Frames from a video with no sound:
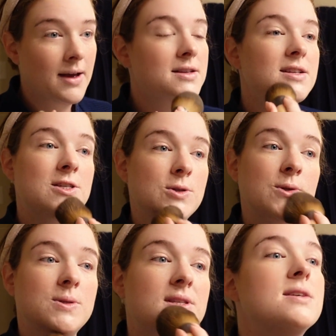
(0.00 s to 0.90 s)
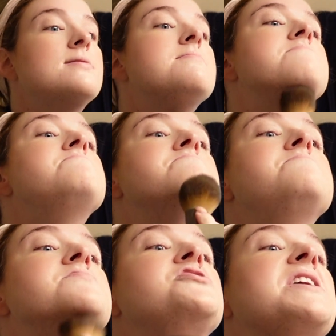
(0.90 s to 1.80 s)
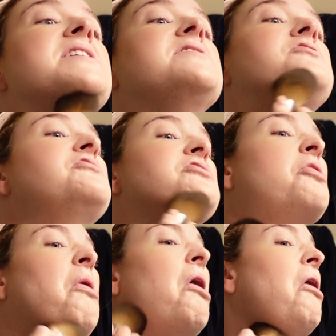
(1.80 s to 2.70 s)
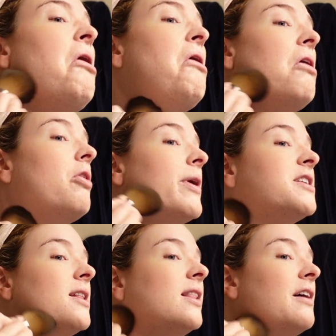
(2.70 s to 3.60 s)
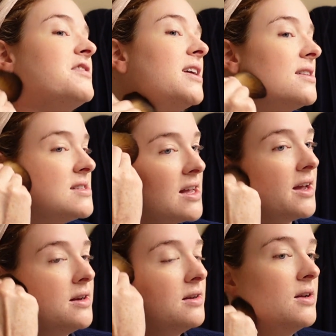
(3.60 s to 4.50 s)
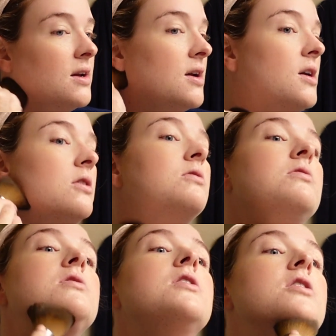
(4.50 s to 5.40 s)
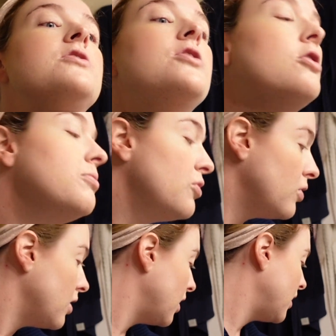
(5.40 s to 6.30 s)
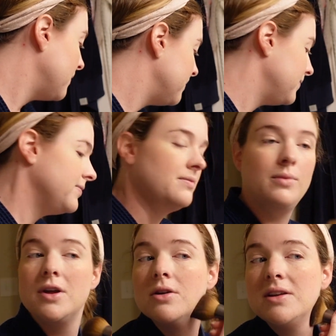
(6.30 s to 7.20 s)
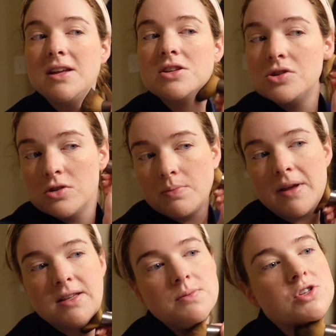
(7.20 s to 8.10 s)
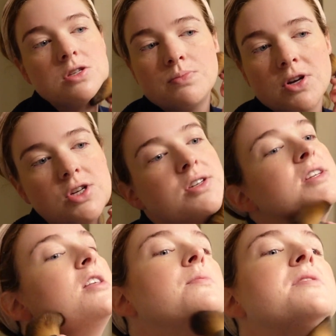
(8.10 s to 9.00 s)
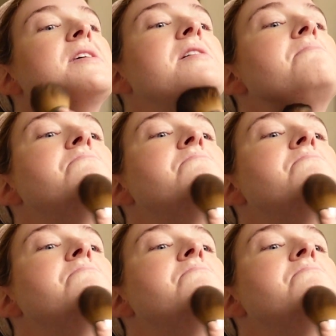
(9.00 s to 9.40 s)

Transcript: to choose shades. You just go all the way to the left-hand side. No more. We don't eat toothpaste. We just brush our teeth with it